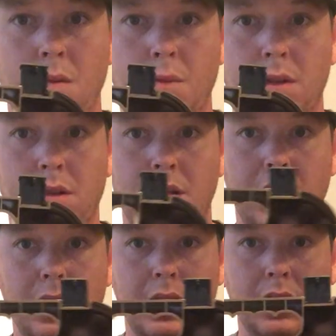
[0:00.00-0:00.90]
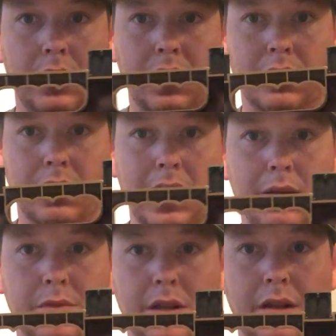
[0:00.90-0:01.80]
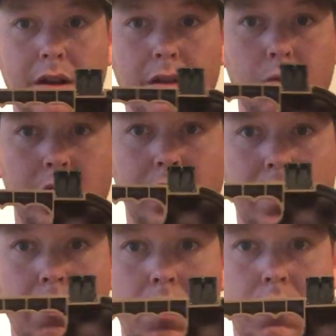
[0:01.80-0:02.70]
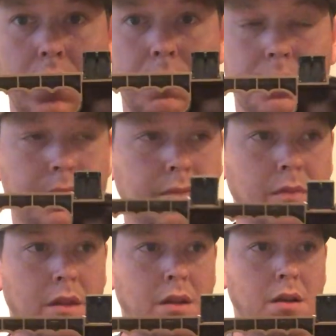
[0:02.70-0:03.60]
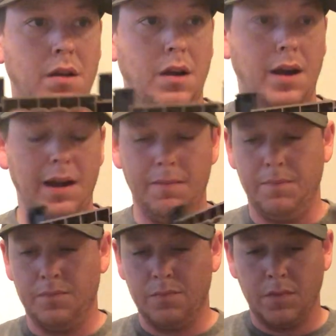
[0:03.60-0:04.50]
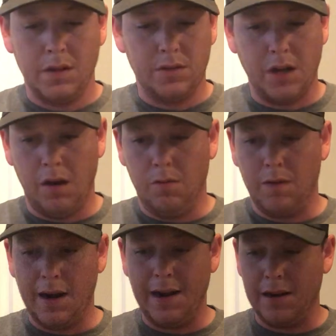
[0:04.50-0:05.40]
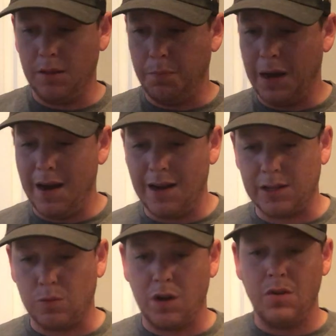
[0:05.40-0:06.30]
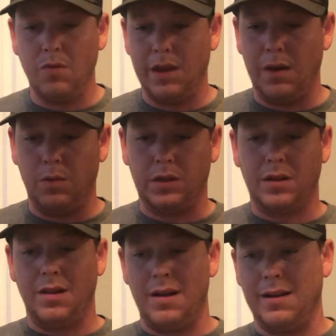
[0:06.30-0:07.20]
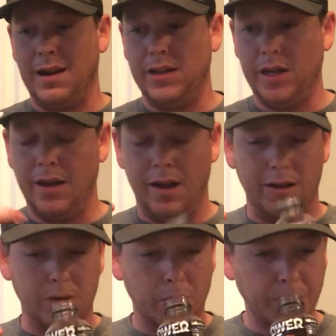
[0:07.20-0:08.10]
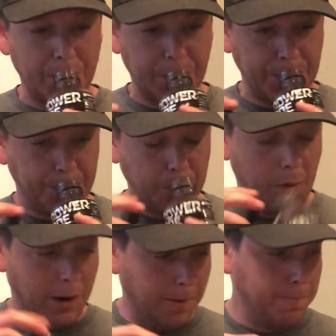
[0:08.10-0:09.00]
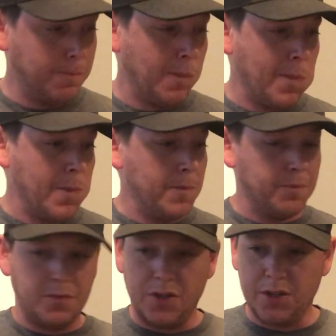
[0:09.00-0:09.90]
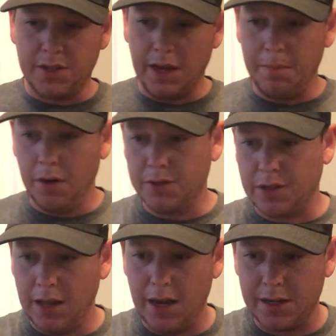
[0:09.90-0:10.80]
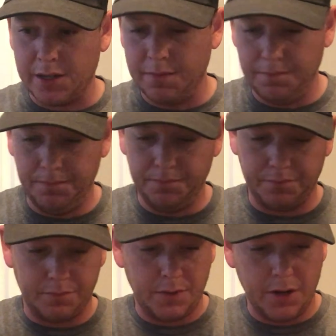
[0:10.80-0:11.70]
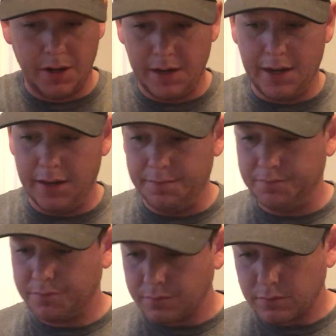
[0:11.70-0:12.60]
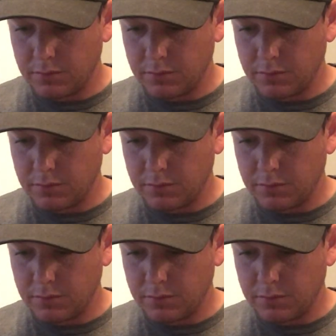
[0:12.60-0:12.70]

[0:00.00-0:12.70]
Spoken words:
with the other items in there that we're going to go over. All right, so right out of the box, what do you get with the Glock 19X? Well, just like most Glocks, you're going to get